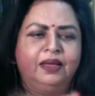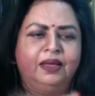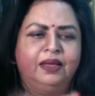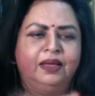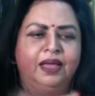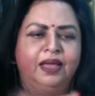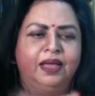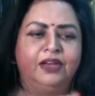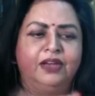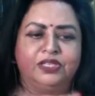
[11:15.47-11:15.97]

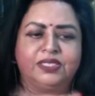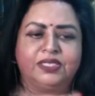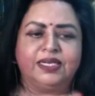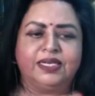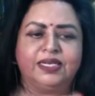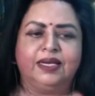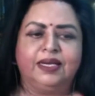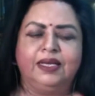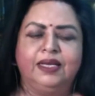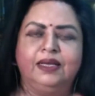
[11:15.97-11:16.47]

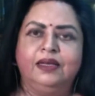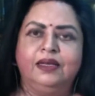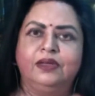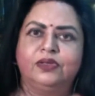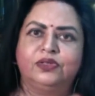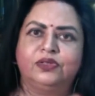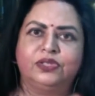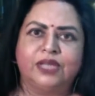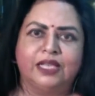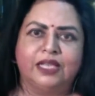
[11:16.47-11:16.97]
Interestingly,
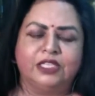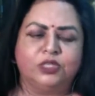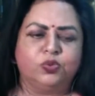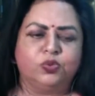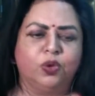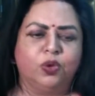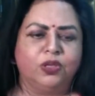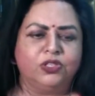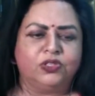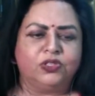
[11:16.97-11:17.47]
Sushant's
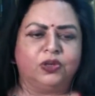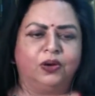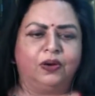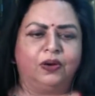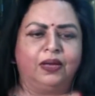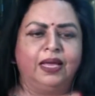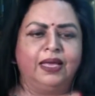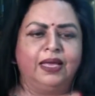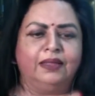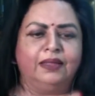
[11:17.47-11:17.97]
swan
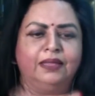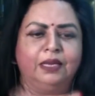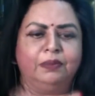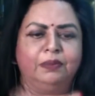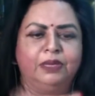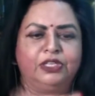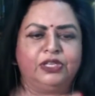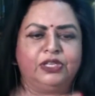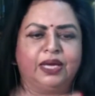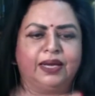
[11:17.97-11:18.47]
song, Dil
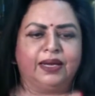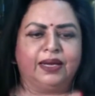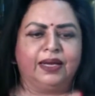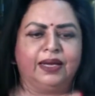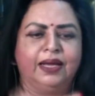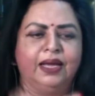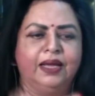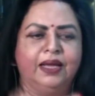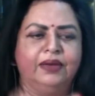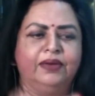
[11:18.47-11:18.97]

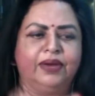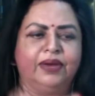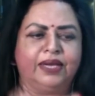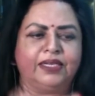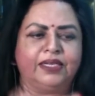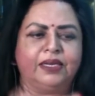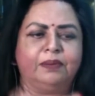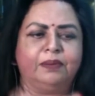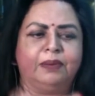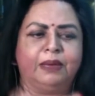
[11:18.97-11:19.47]
Bechara,
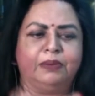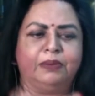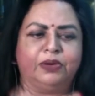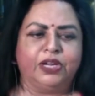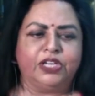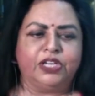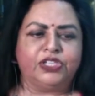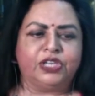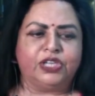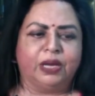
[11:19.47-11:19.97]
directed by
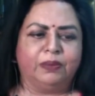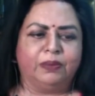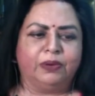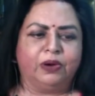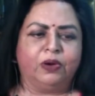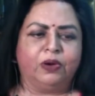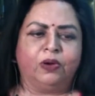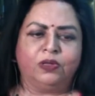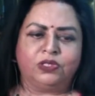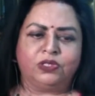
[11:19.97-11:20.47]
Mukesh
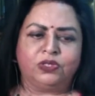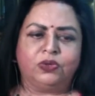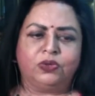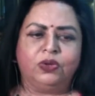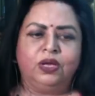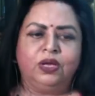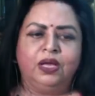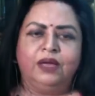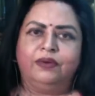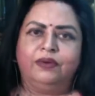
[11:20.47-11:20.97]
Chabra,
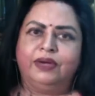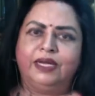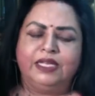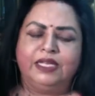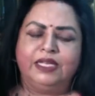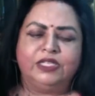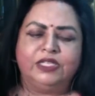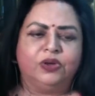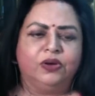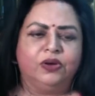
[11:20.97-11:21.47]
also
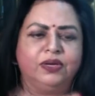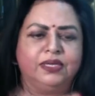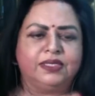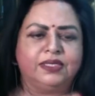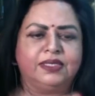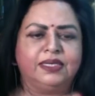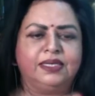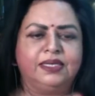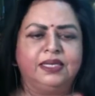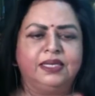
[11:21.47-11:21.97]
released on
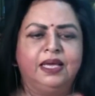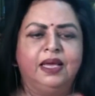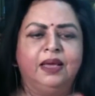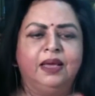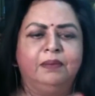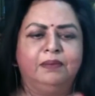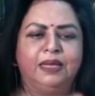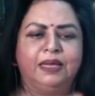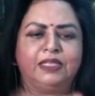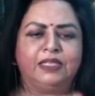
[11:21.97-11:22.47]
Disney
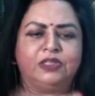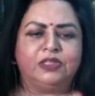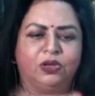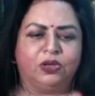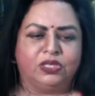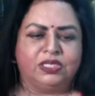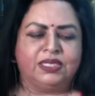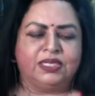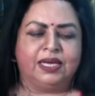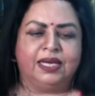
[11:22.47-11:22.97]
Plus
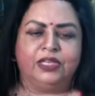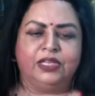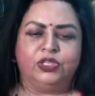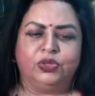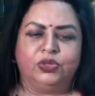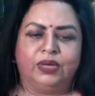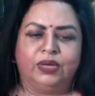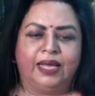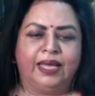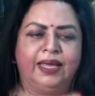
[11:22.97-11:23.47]
Hotstar in
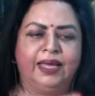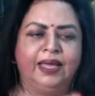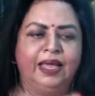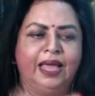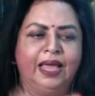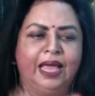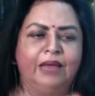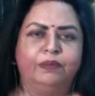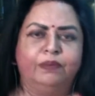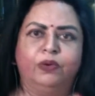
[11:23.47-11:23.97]
July
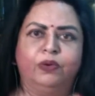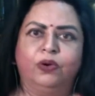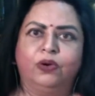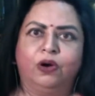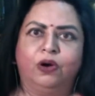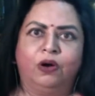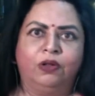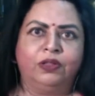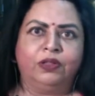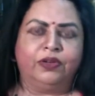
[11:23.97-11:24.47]
and broke
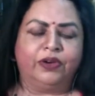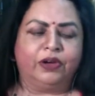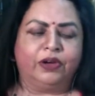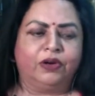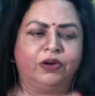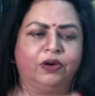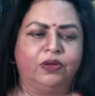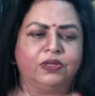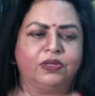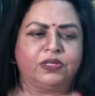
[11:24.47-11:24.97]
all the
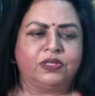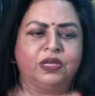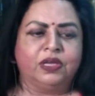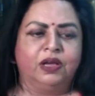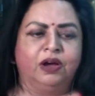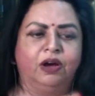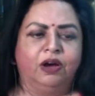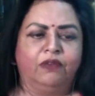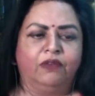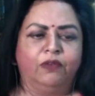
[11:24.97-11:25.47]
records
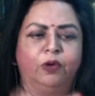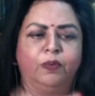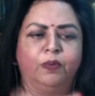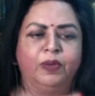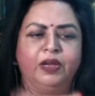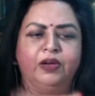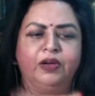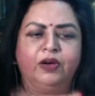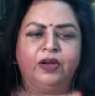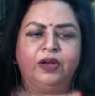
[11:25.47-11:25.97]
of
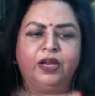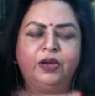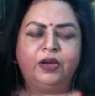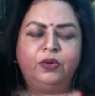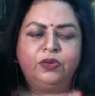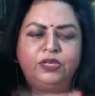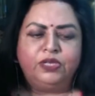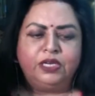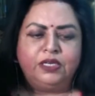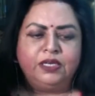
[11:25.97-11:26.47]
opening on an
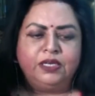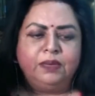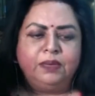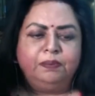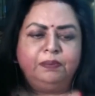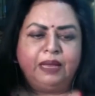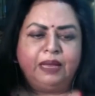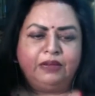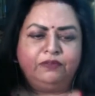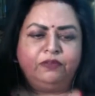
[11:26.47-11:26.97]
OTT
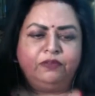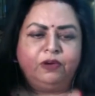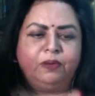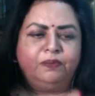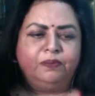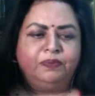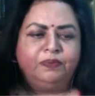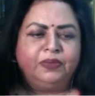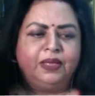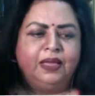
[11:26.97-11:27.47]
platform.
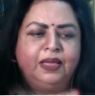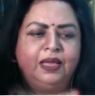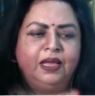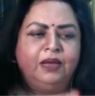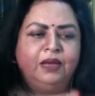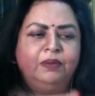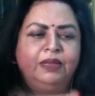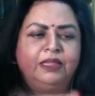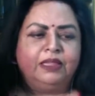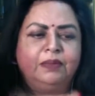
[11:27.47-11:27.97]

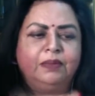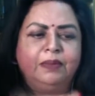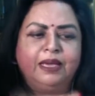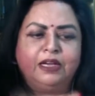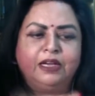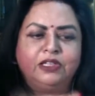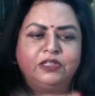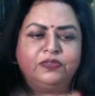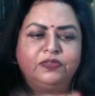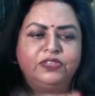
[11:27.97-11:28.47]
While the
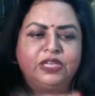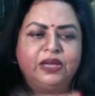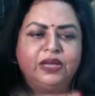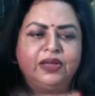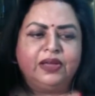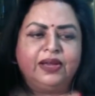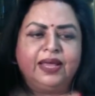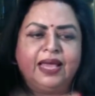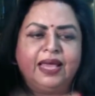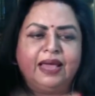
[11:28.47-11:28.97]
makers of
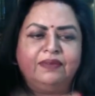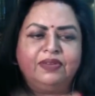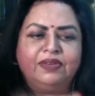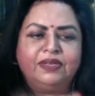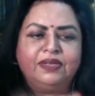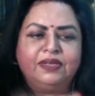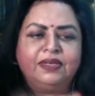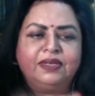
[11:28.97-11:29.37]
Chehre haven't